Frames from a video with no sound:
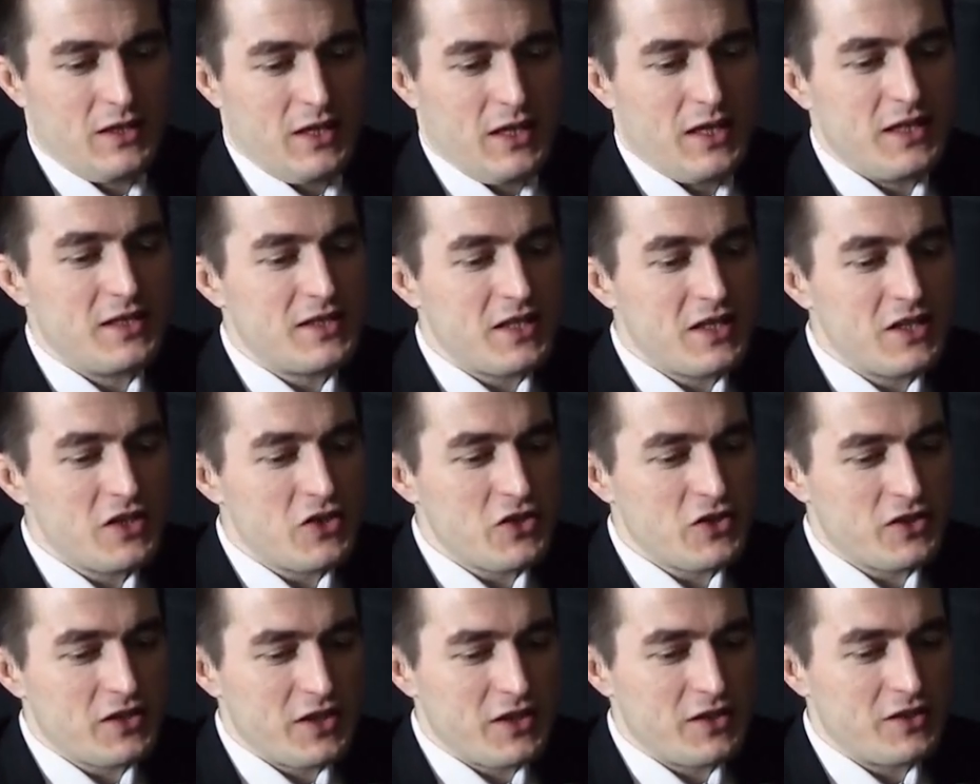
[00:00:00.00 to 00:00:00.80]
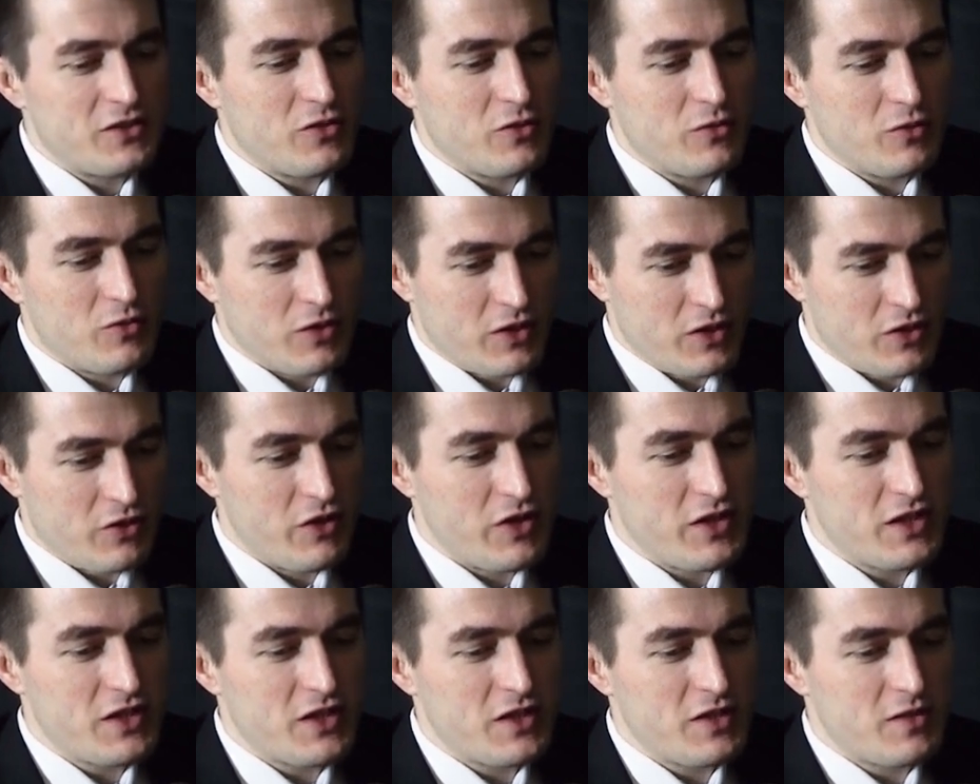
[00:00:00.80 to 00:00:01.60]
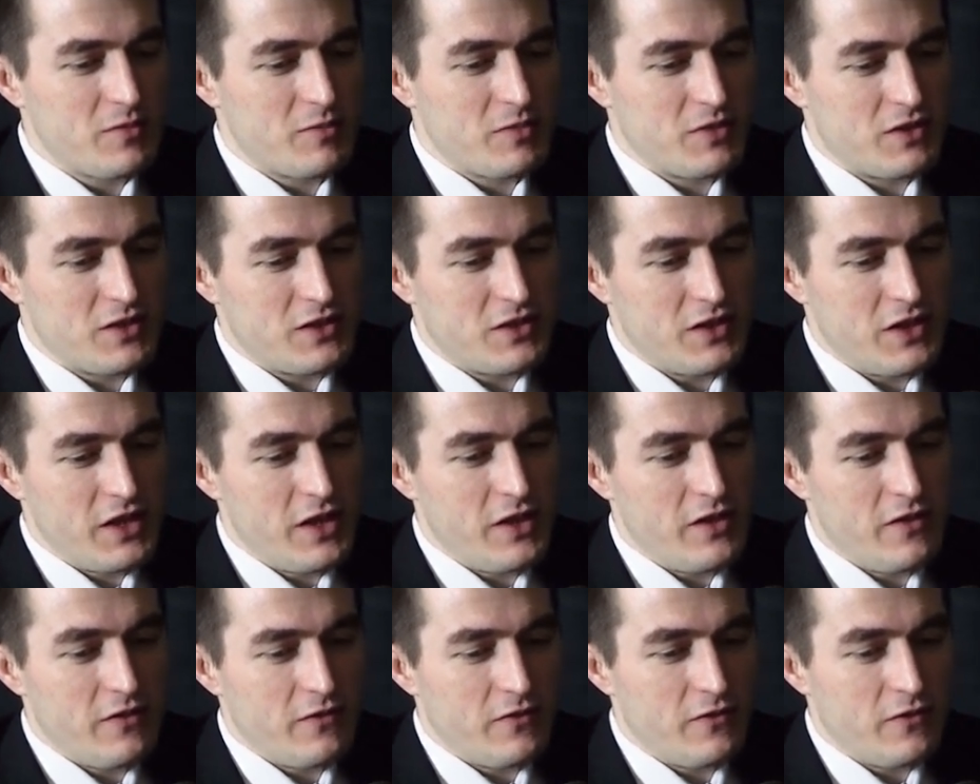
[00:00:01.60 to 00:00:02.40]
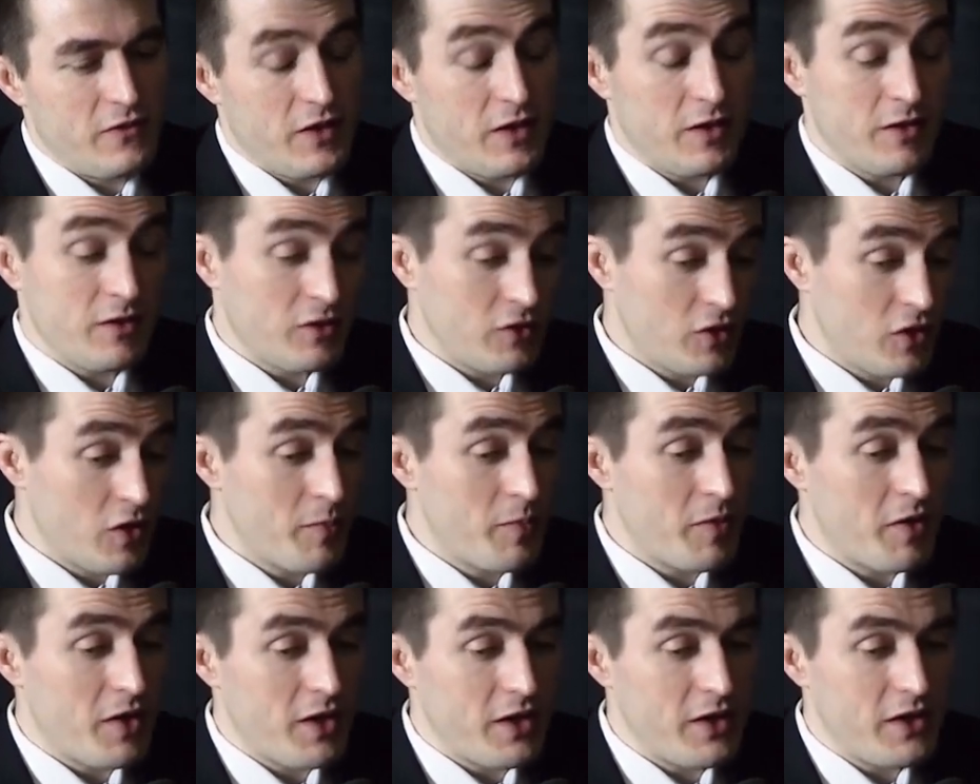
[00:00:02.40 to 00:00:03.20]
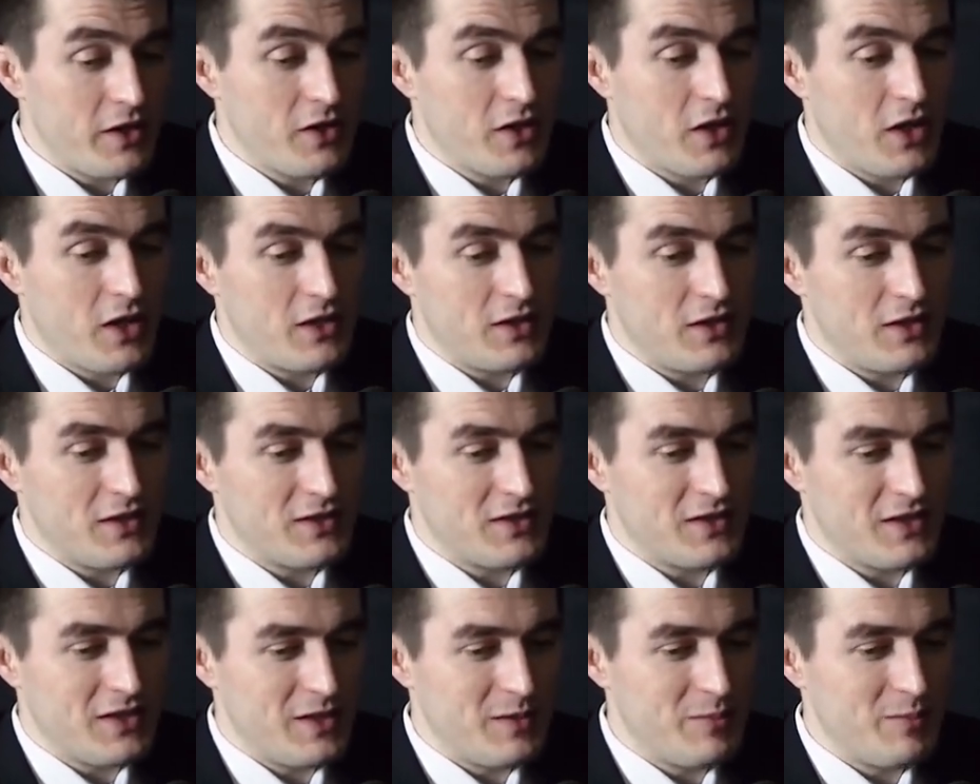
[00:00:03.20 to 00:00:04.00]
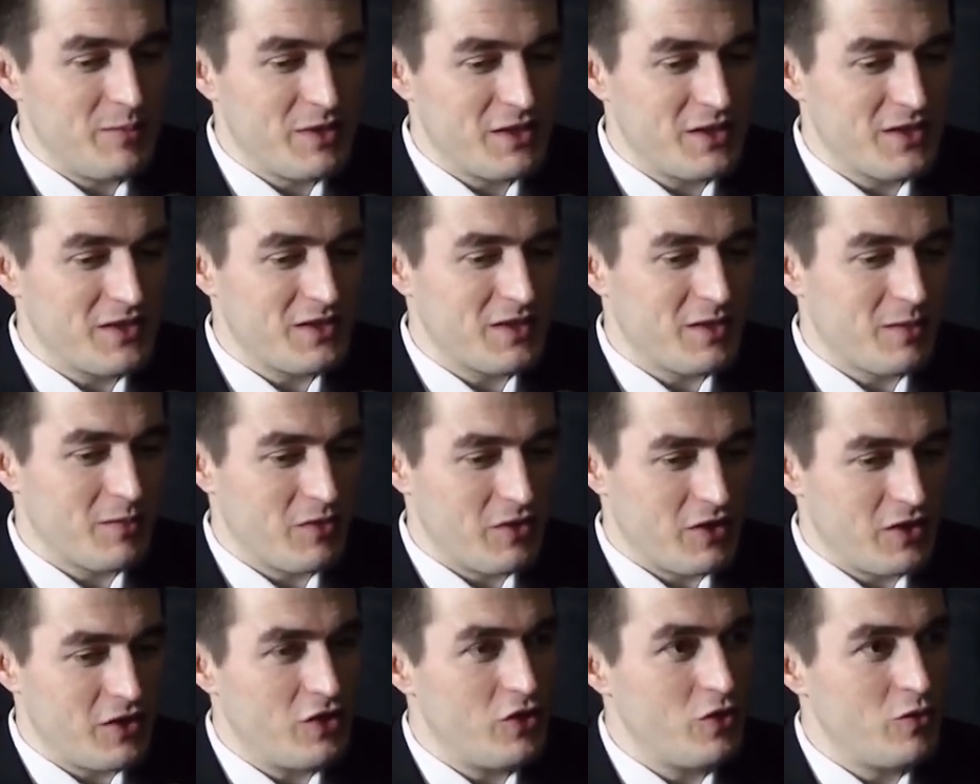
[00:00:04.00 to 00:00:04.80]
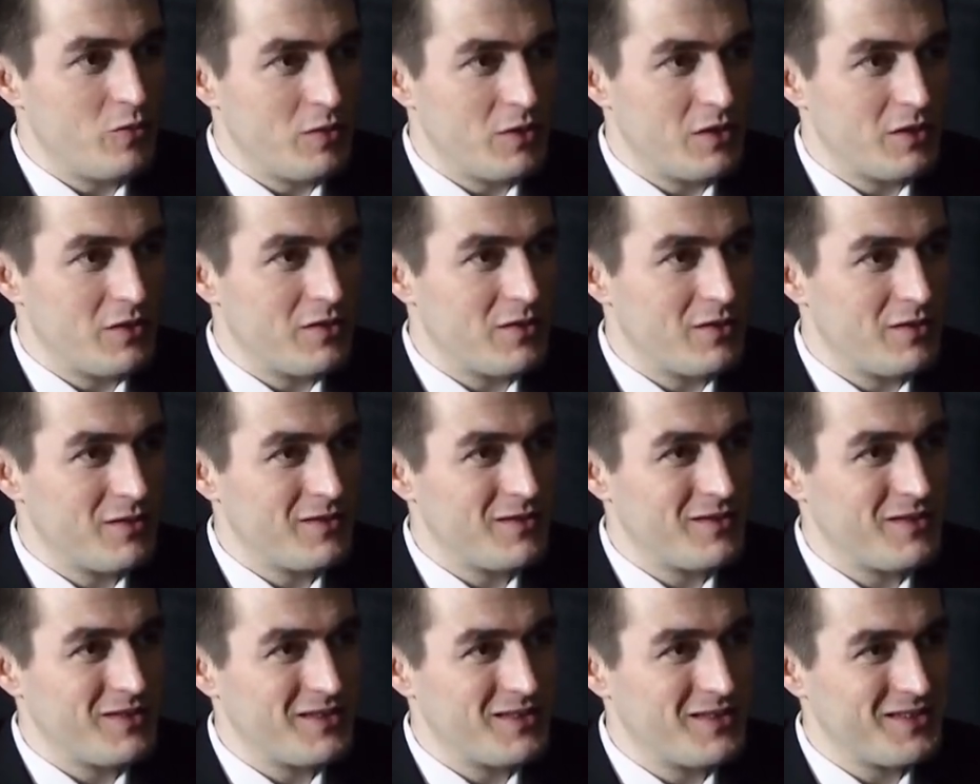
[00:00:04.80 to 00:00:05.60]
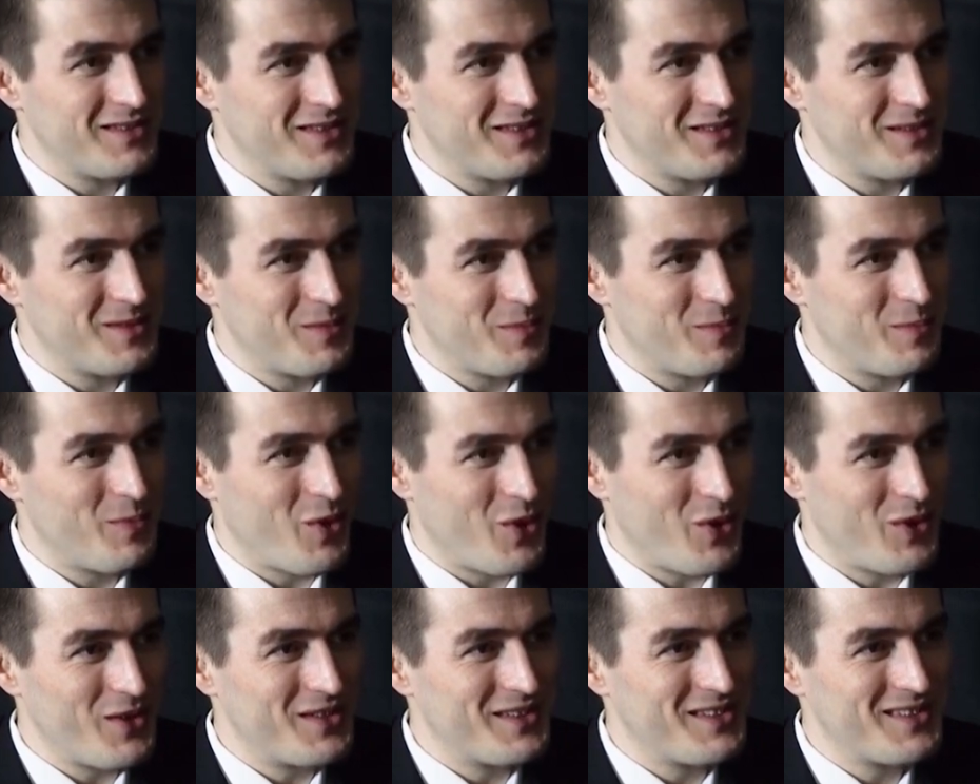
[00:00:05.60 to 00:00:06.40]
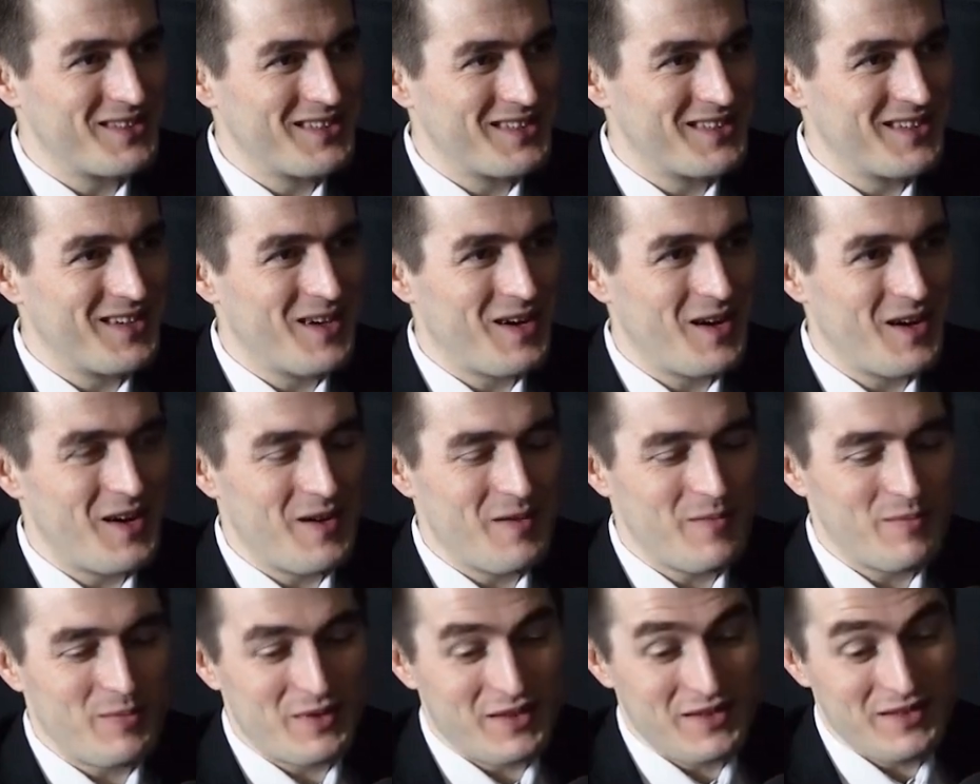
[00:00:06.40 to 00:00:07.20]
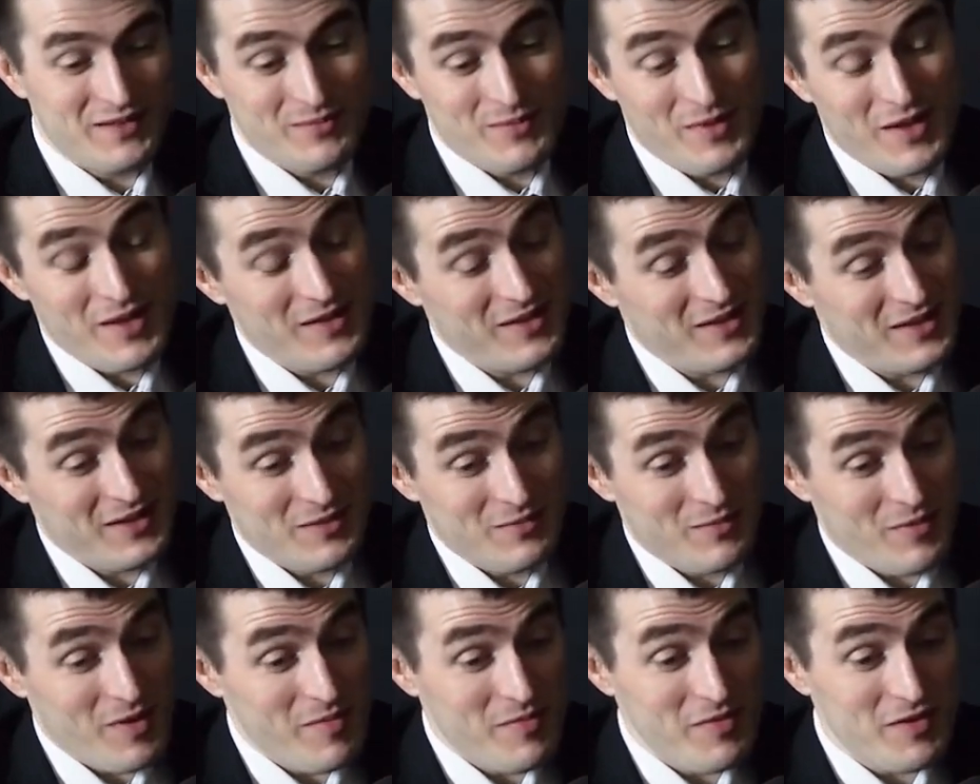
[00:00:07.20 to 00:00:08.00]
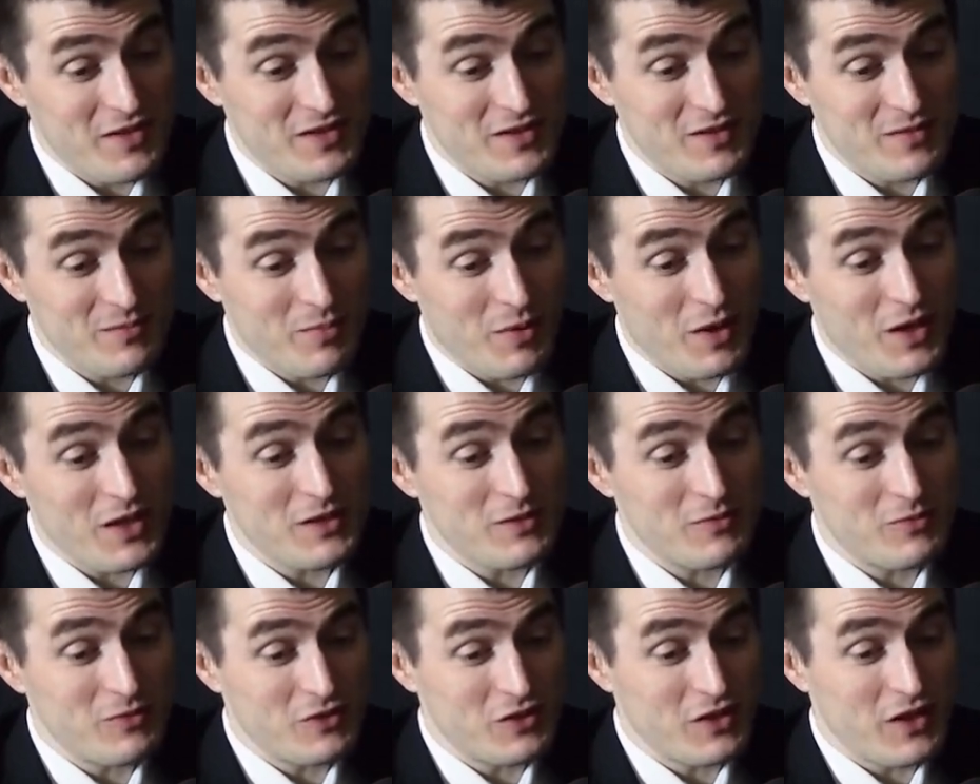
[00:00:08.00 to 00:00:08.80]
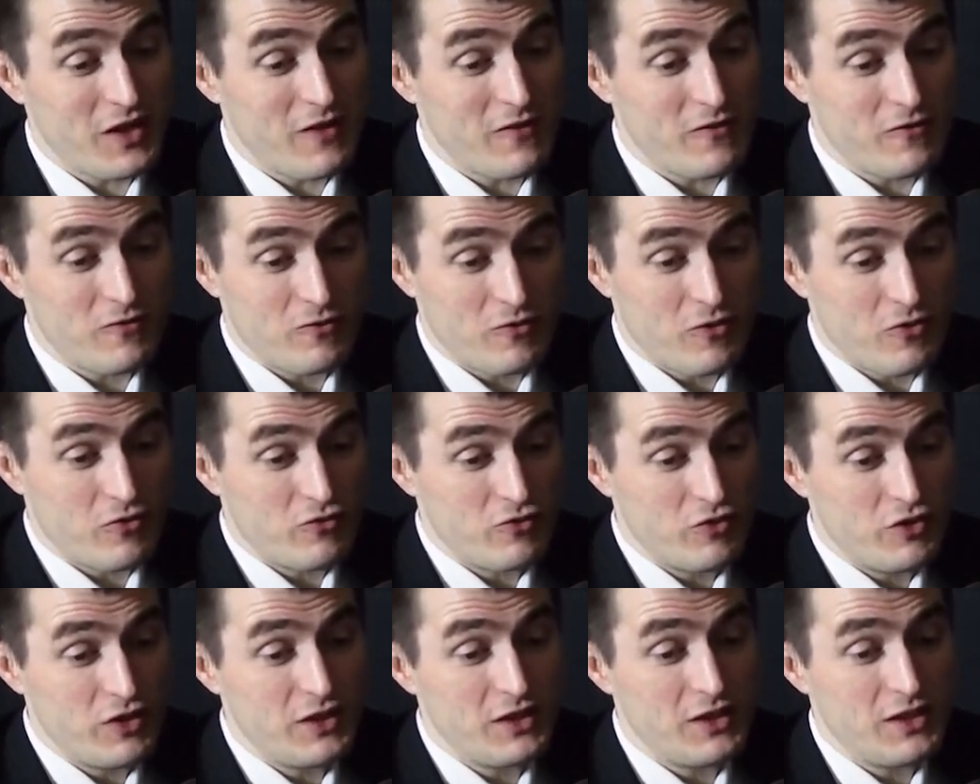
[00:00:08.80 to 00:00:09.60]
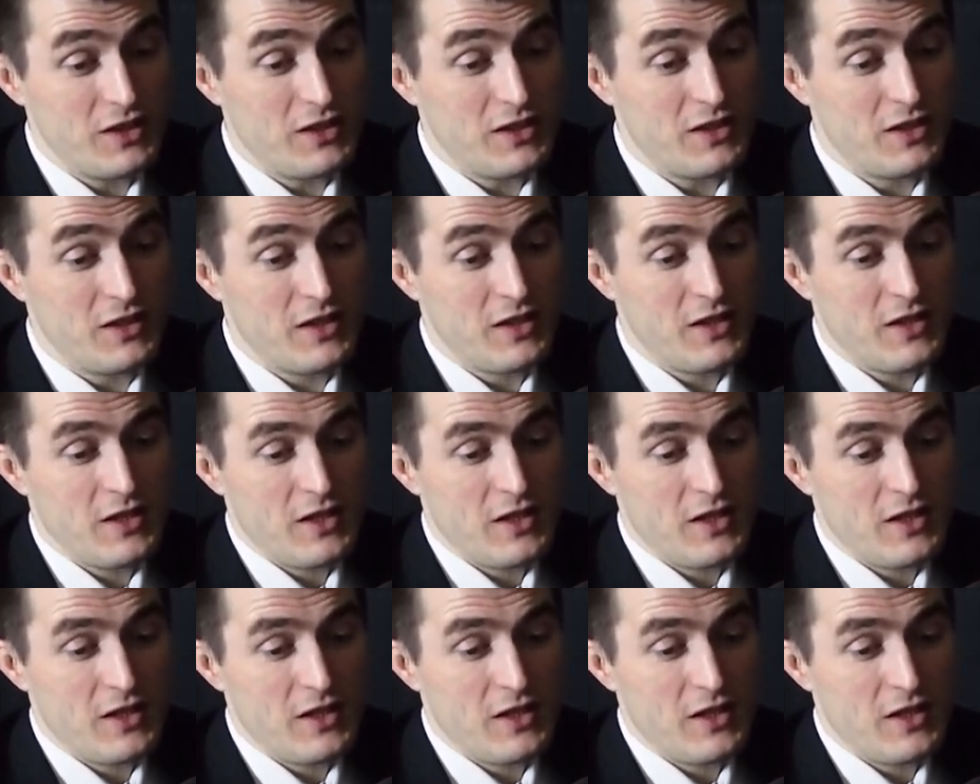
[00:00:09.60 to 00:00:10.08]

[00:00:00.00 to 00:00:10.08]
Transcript: It's interesting. So the criticism on Steve and a little bit on Elon is he misses some of the human part. But maybe it's impossible to have a really...